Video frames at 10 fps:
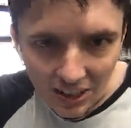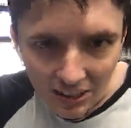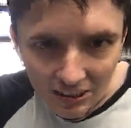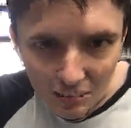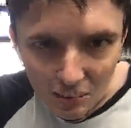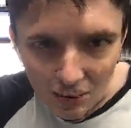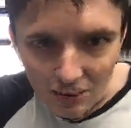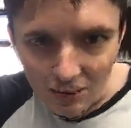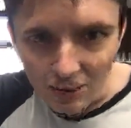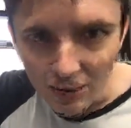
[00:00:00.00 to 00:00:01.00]
Last
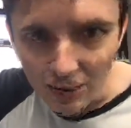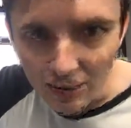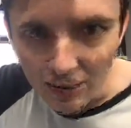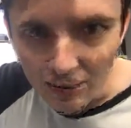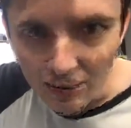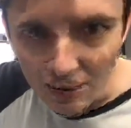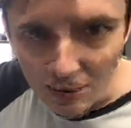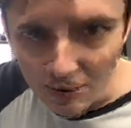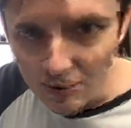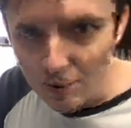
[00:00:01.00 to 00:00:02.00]
components, all right, we want
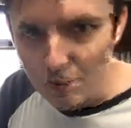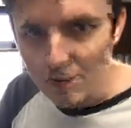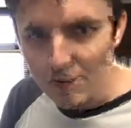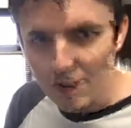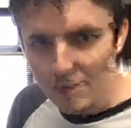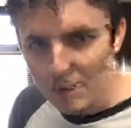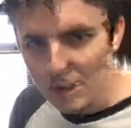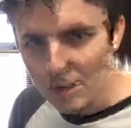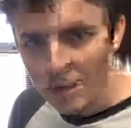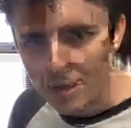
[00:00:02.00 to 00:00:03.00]
4.5
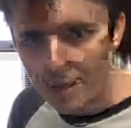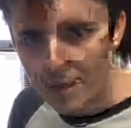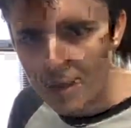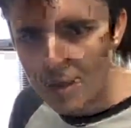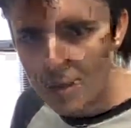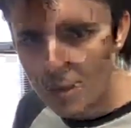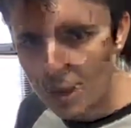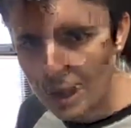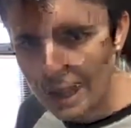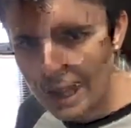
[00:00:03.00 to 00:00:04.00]
microliters of
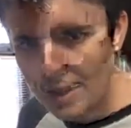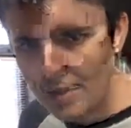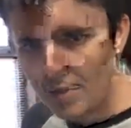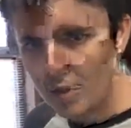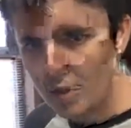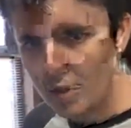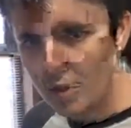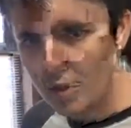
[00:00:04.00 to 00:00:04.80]
nuclease.